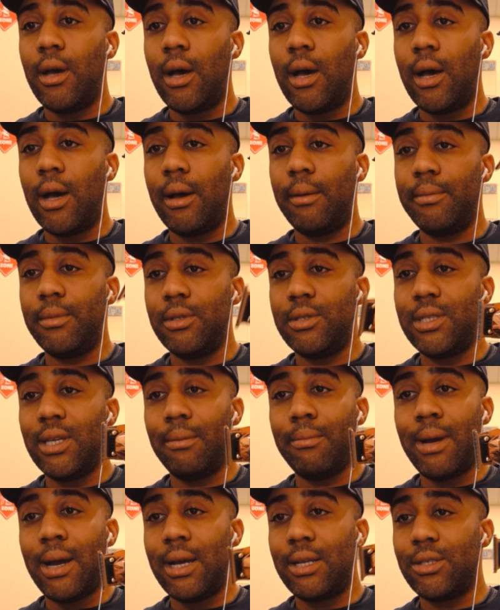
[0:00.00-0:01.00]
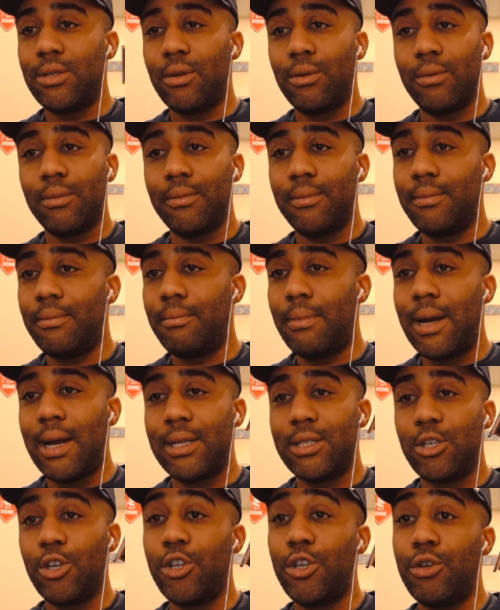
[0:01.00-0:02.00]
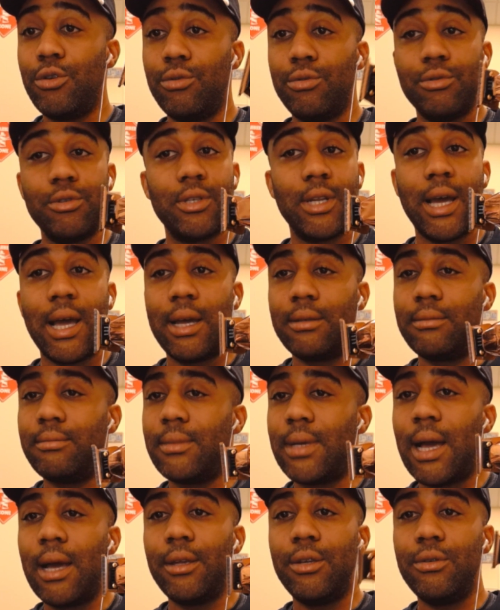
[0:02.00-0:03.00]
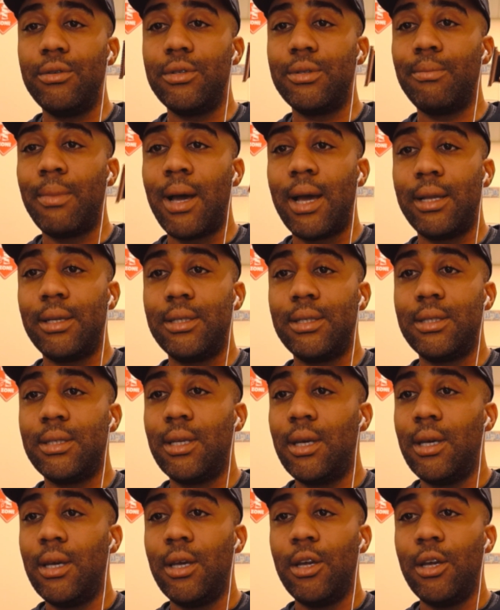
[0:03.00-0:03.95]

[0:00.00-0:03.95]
You see, mine's are used. I use mine's.